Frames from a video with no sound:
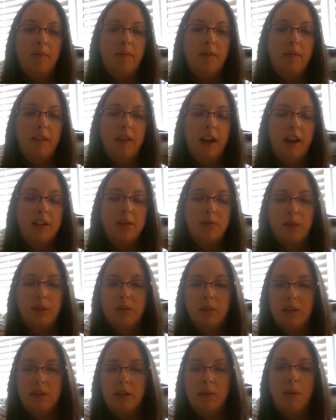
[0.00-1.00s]
Last week
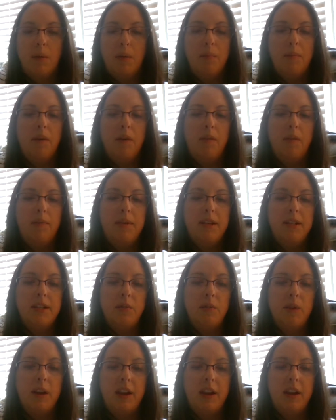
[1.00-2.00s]
was a little bit of a
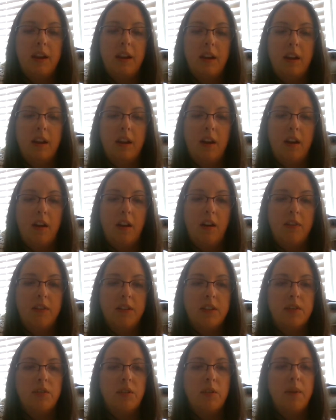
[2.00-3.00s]
busy week in the
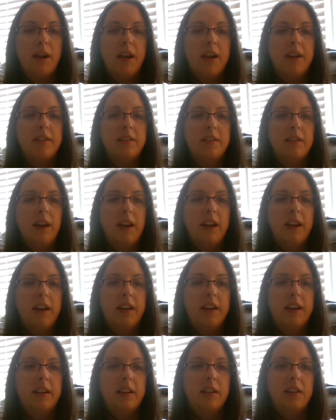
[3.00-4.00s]
office for me, so I
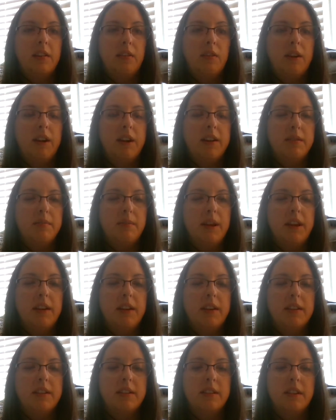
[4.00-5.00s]
didn't get to read as many
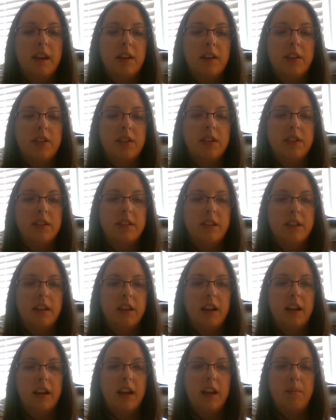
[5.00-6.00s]
discussions
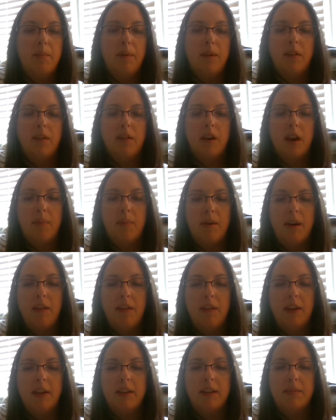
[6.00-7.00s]
and keep it on top
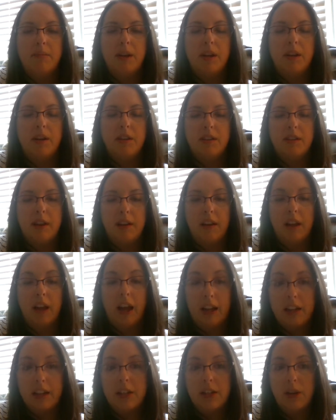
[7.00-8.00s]
of it as much as I'd
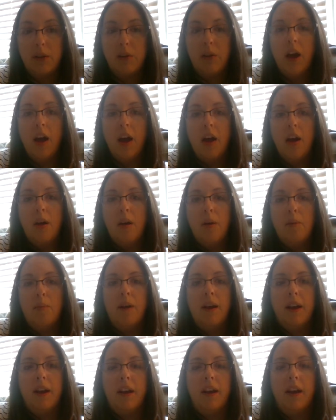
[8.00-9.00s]
like to,
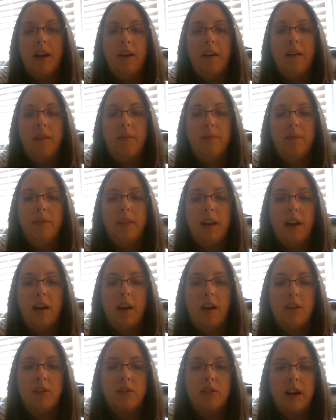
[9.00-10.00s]
but
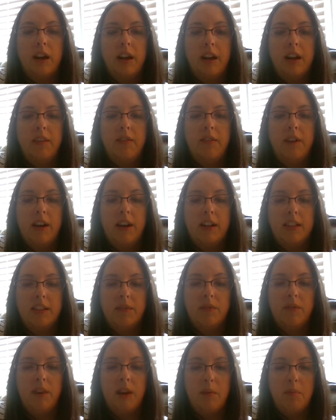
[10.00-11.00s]
I'll try to give you guys
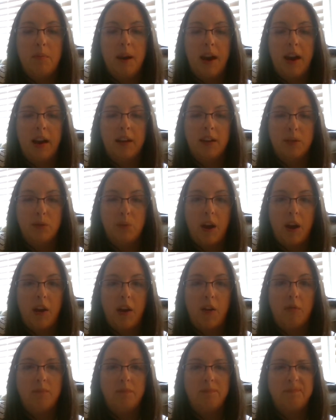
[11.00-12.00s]
some feedback as
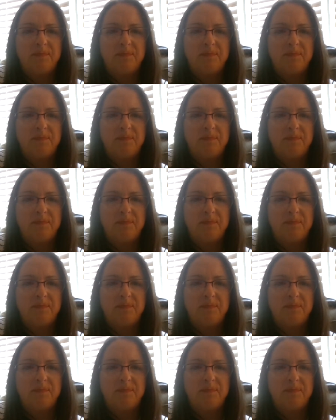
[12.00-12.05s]
well.